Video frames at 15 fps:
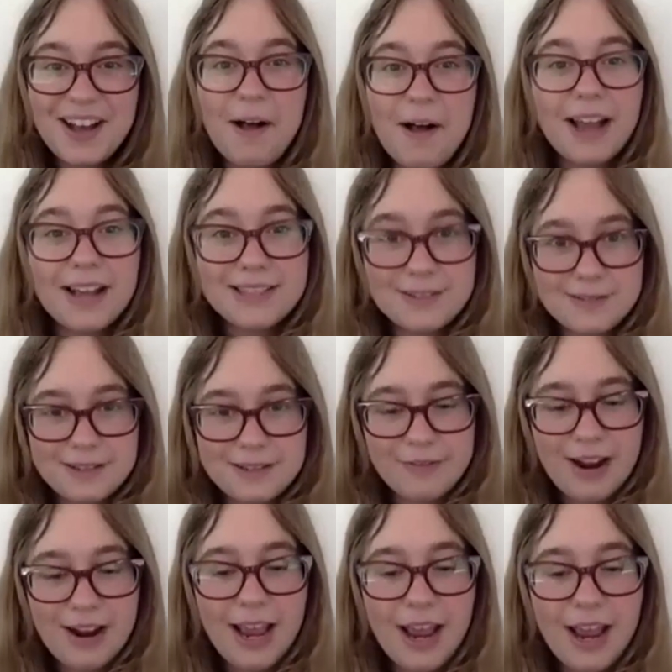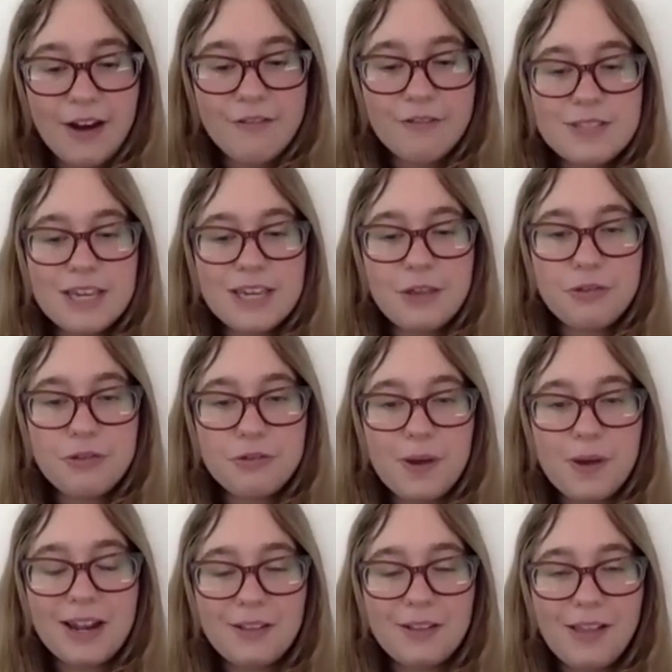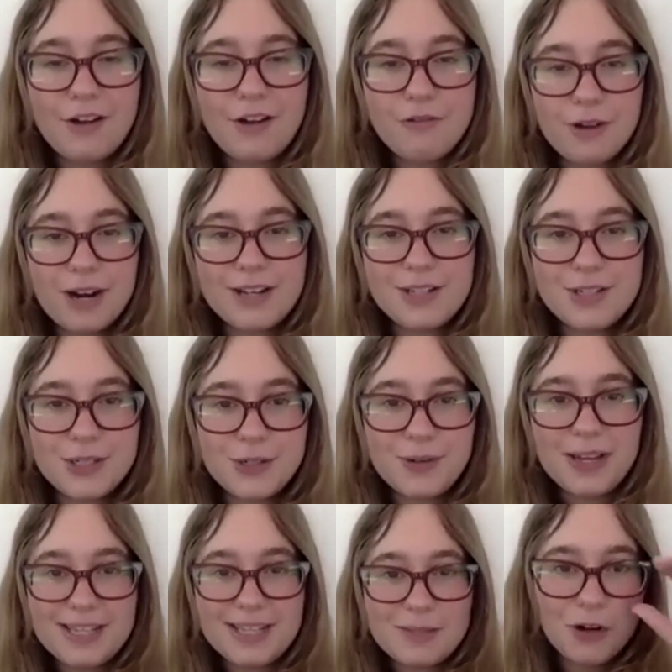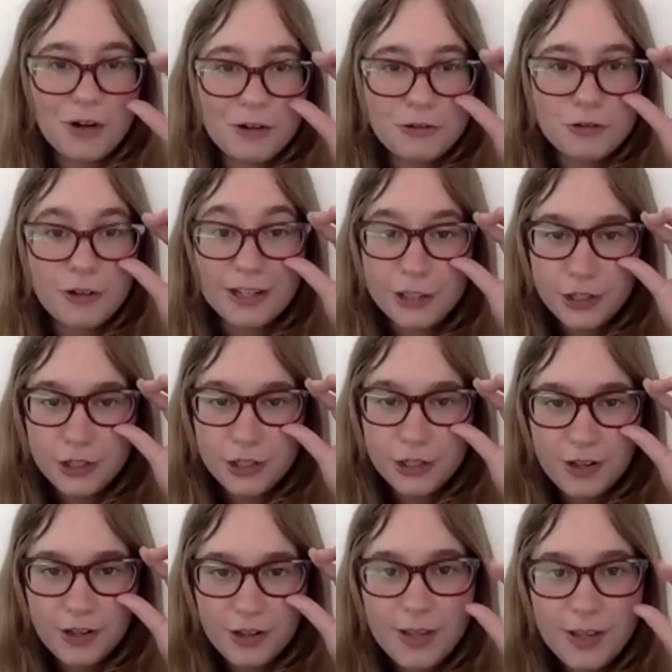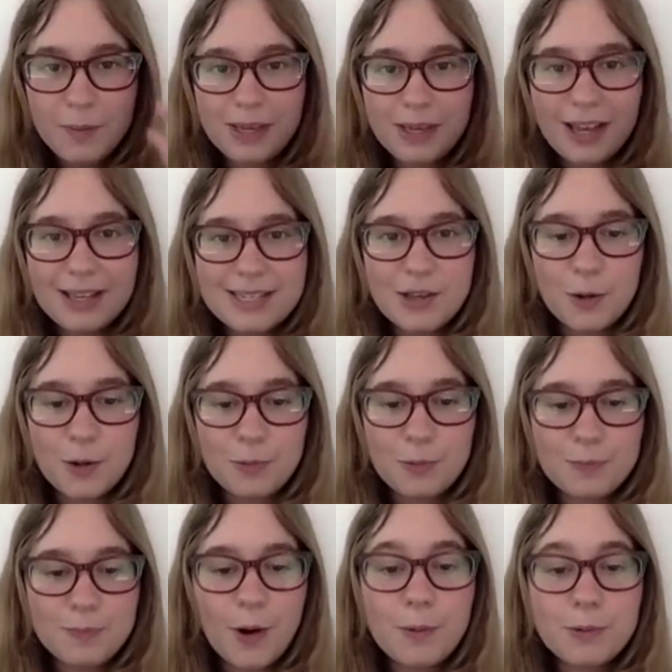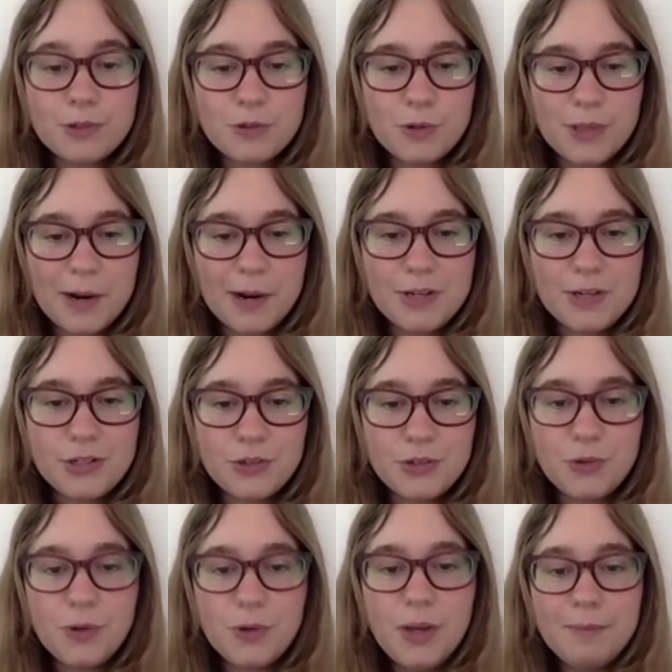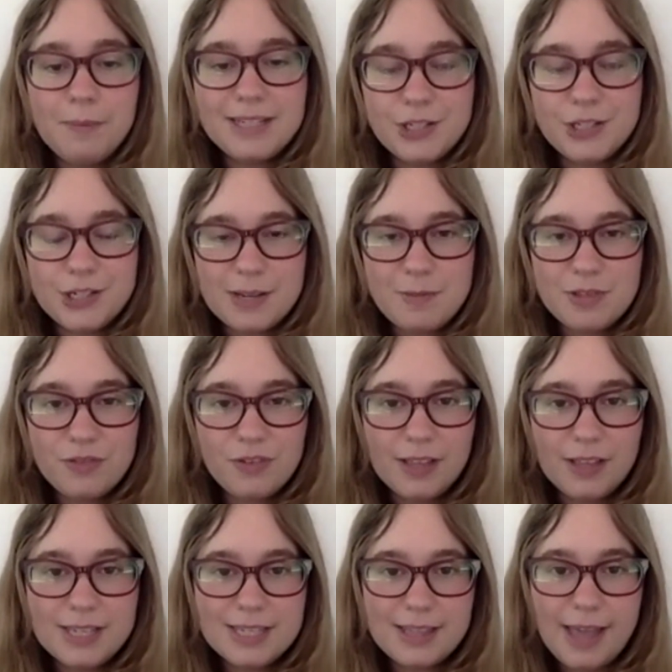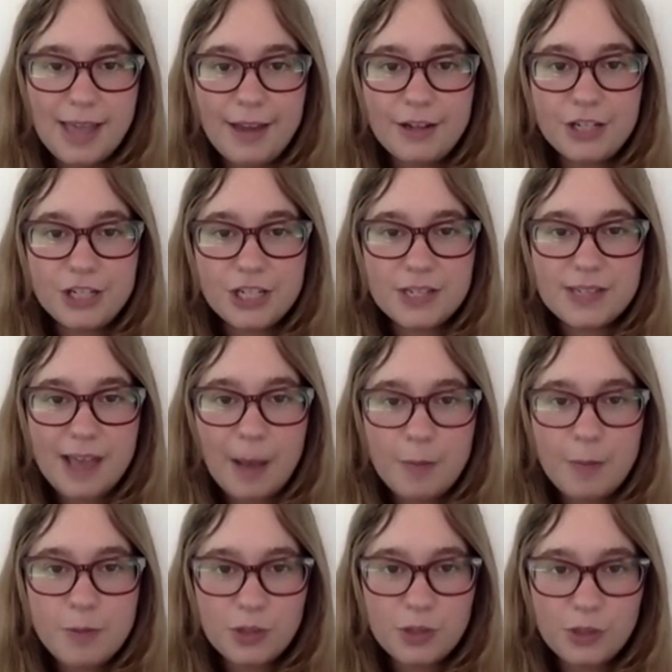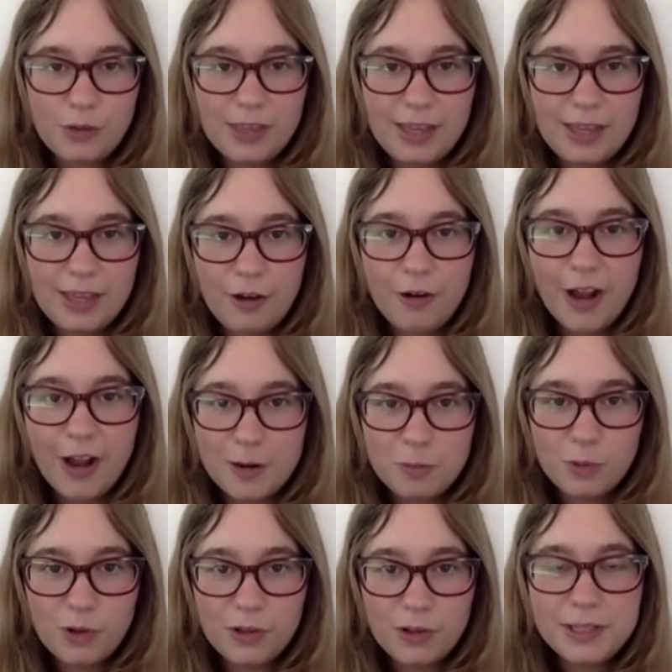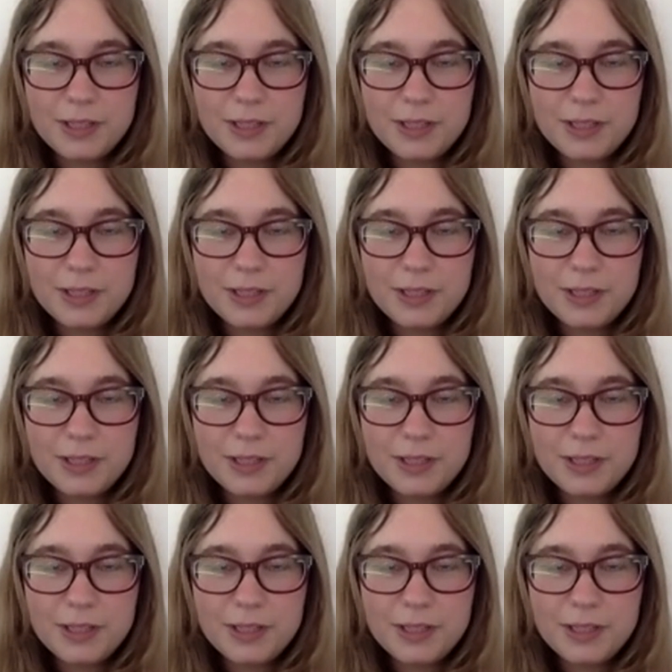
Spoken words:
all kinds of stuff and I kind of rotate through it. And a lot of what I do is more nutritional because the herbal school that I went to, my teacher's name is Phyllis Light and she's absolutely incredible.